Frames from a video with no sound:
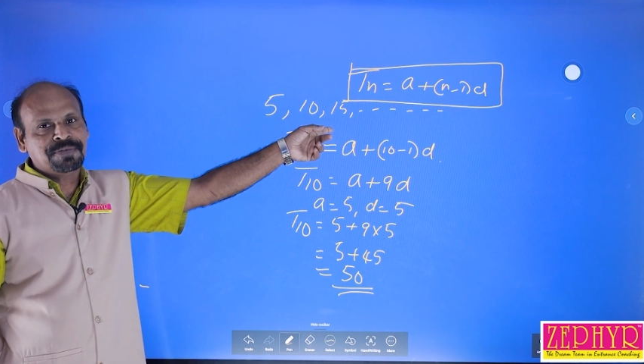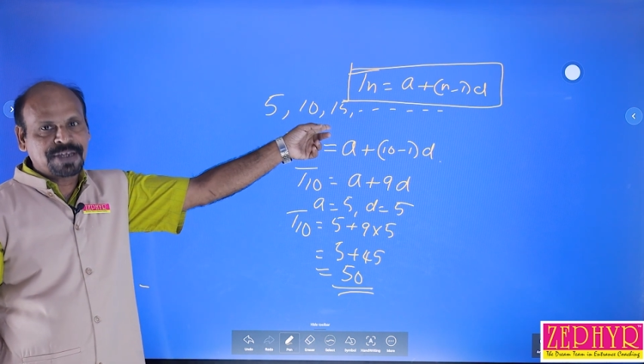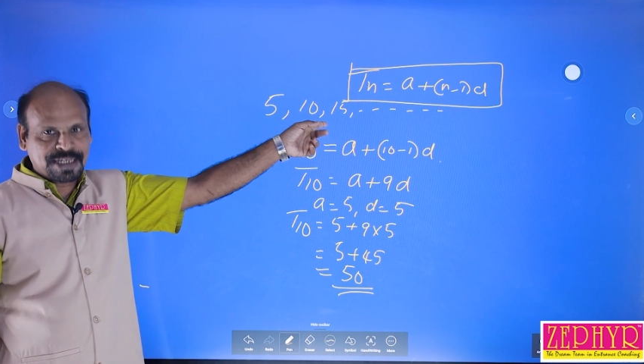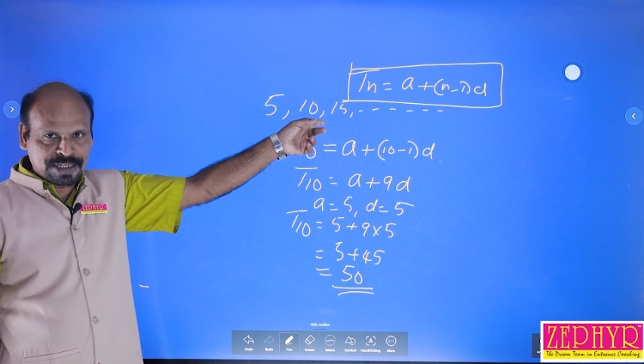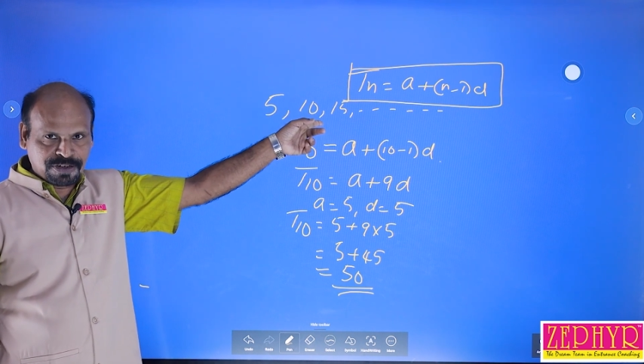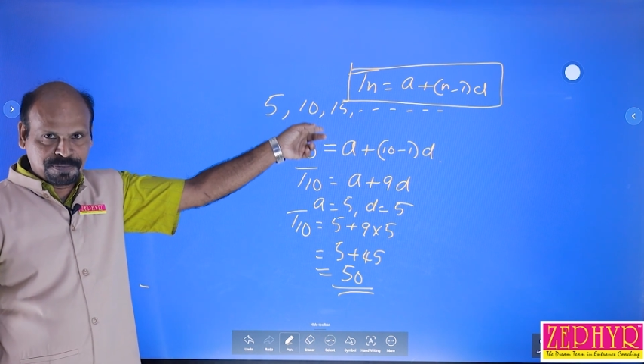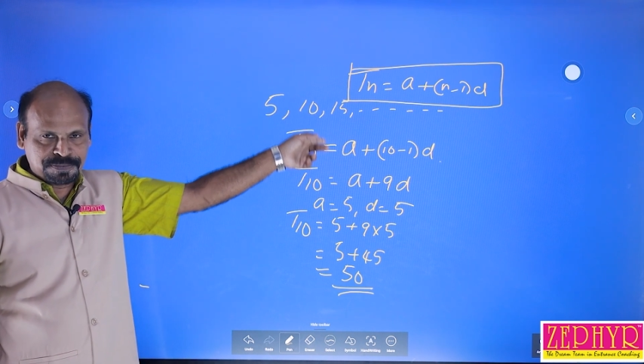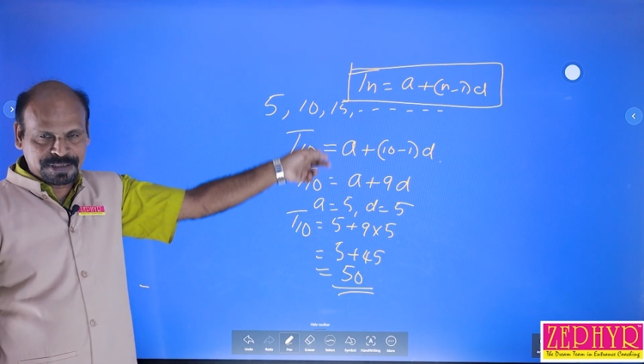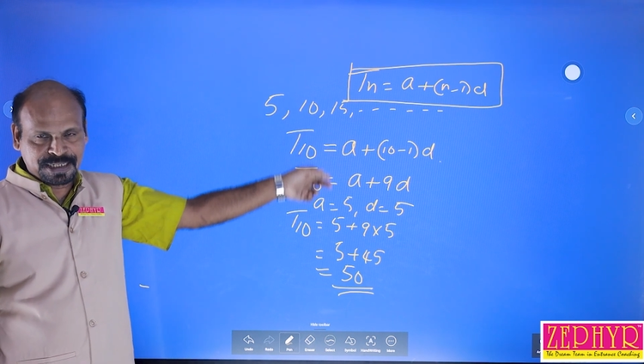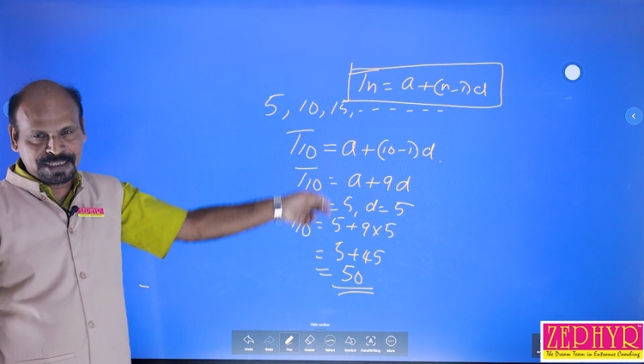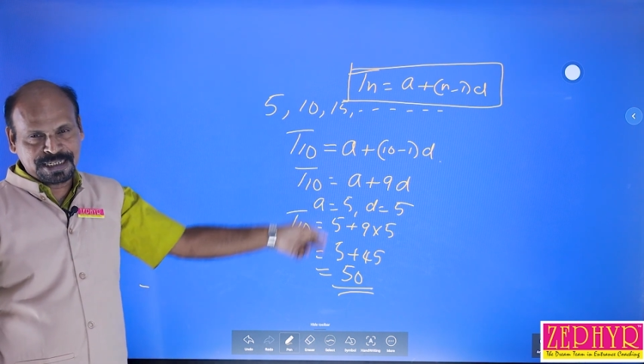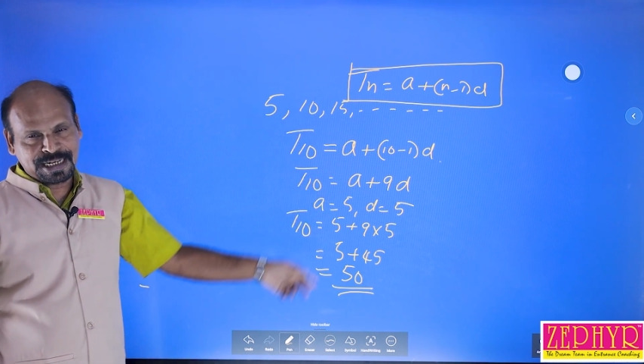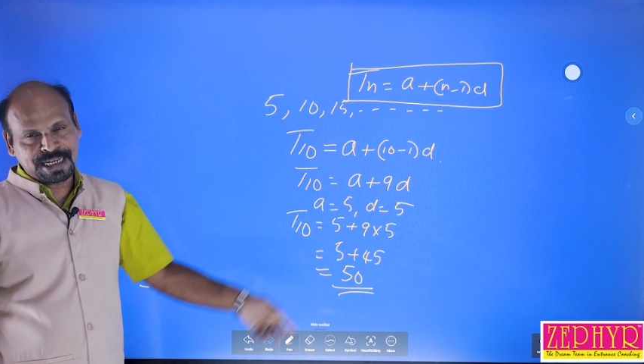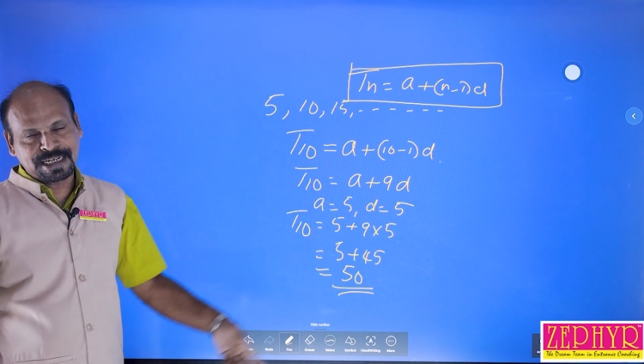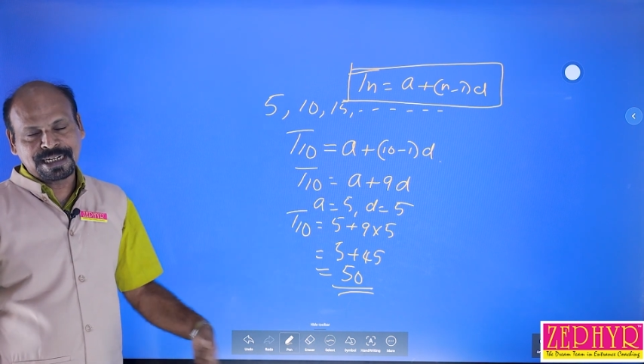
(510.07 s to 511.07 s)
we can
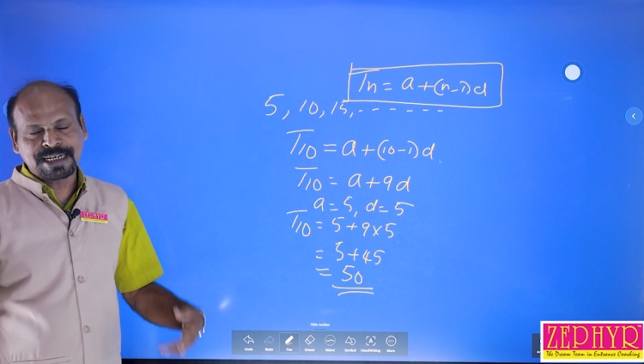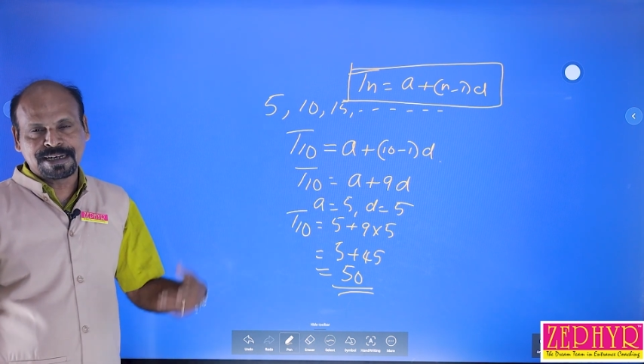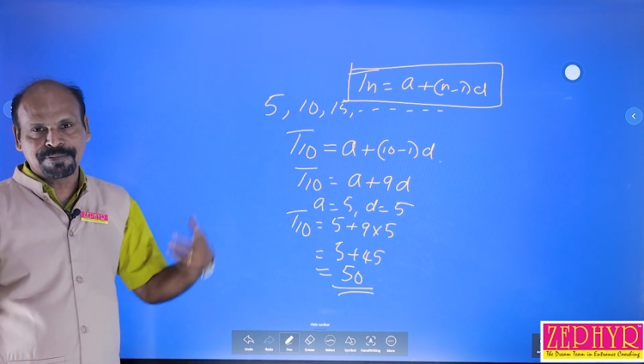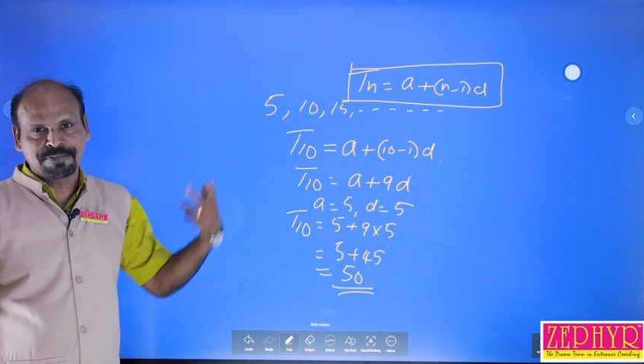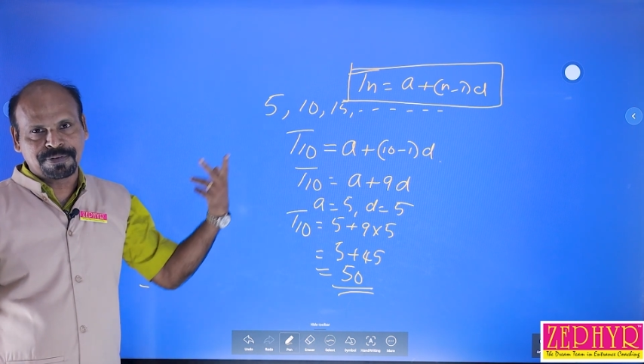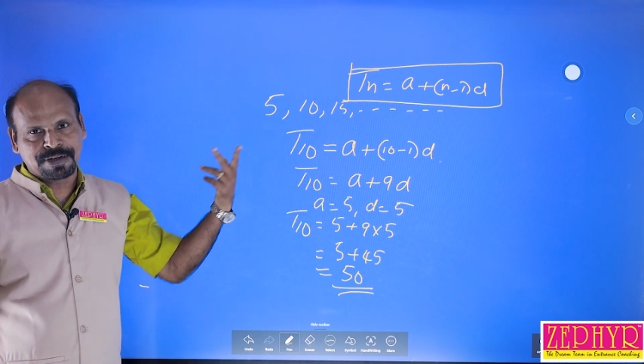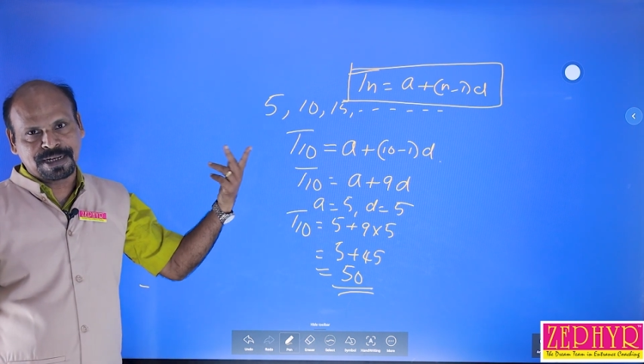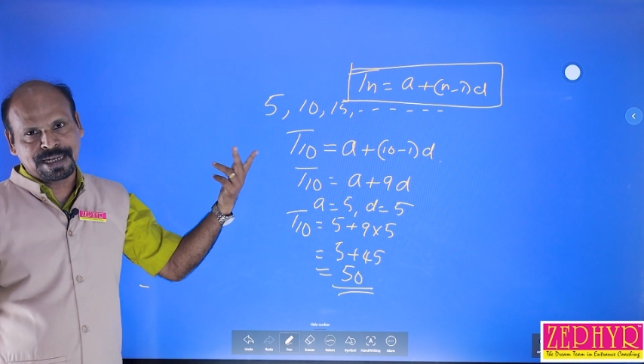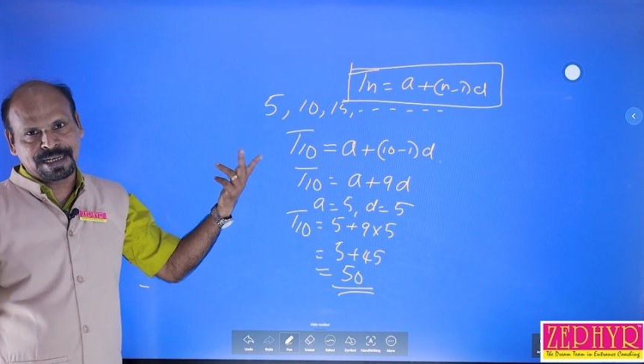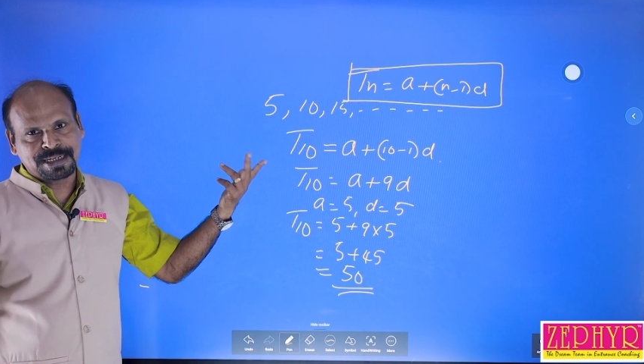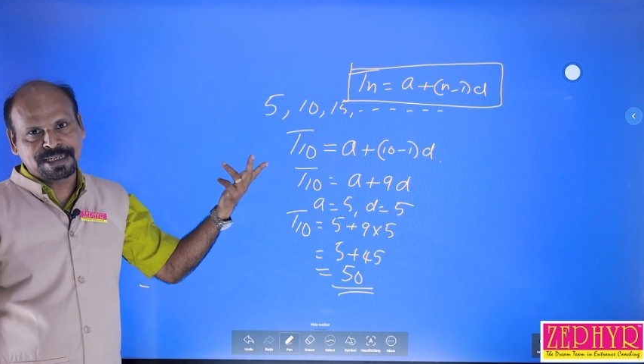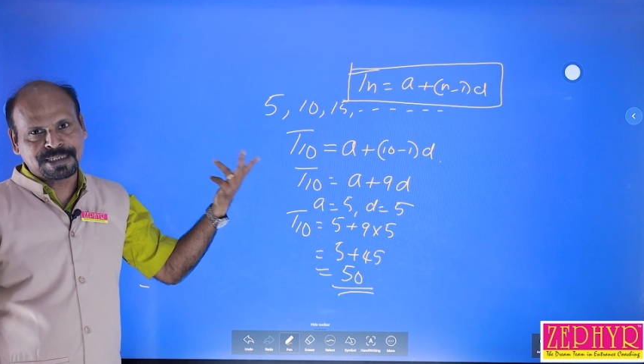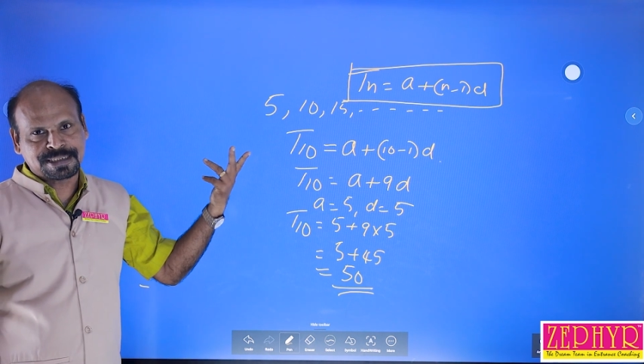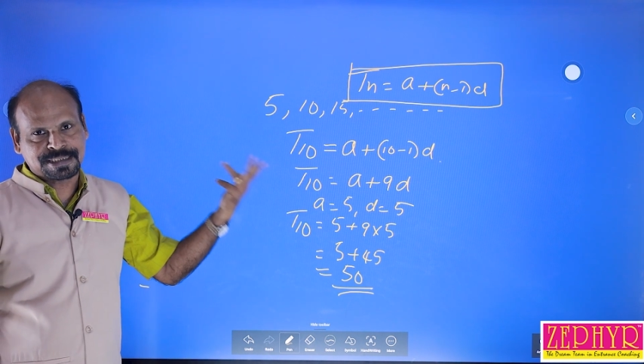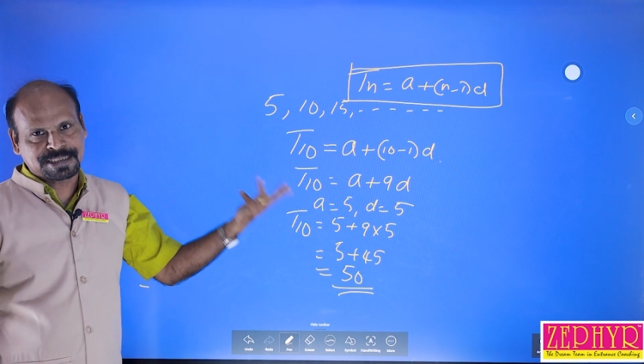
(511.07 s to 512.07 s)
obtain any number,
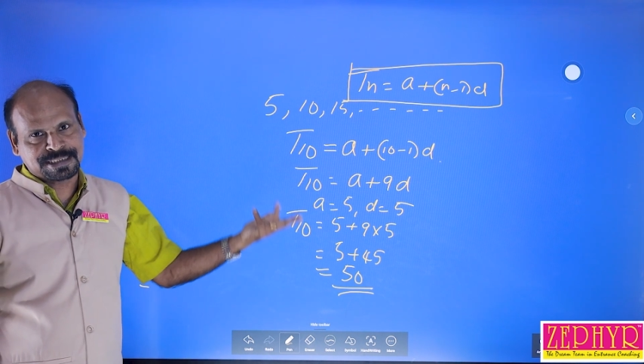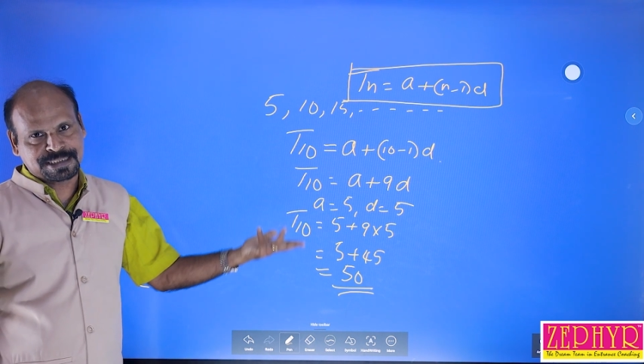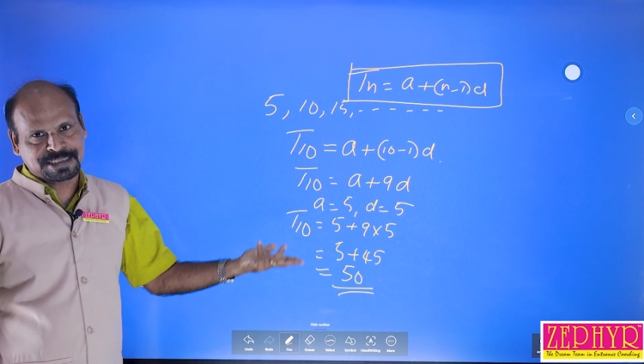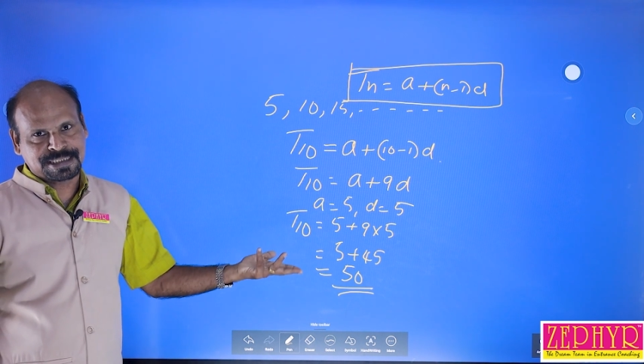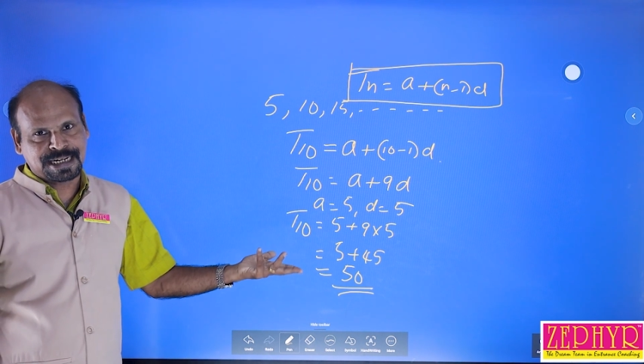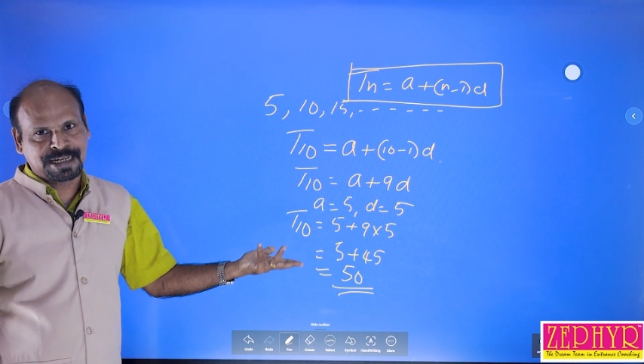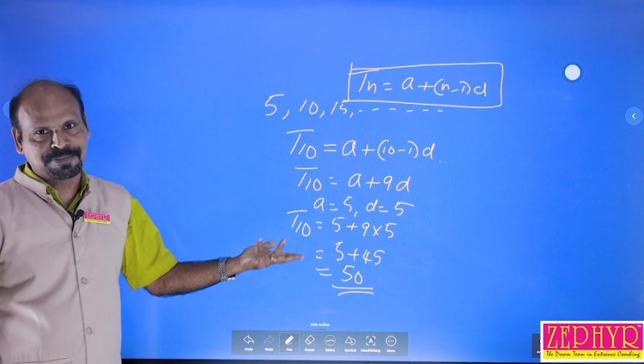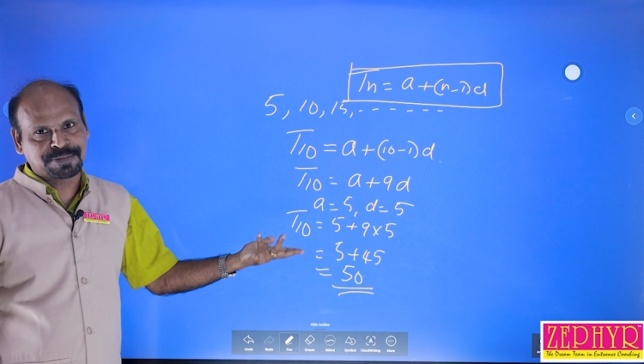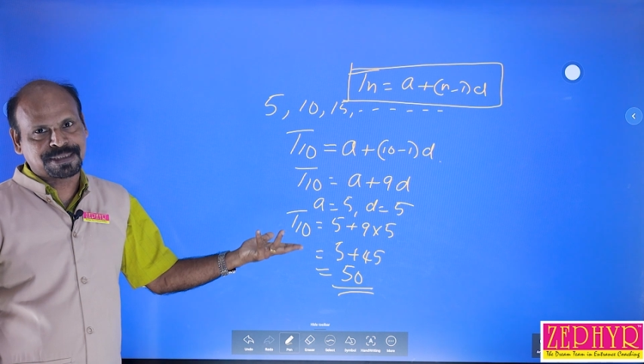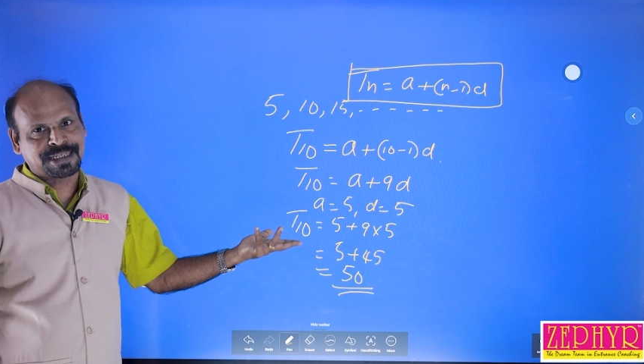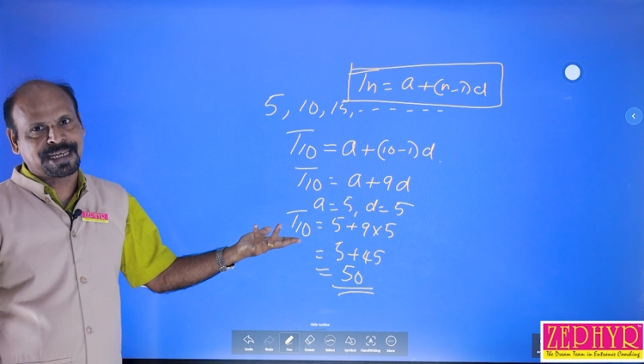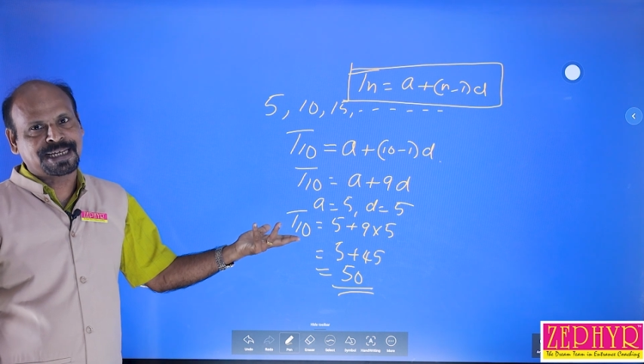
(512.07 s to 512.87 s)
any terms,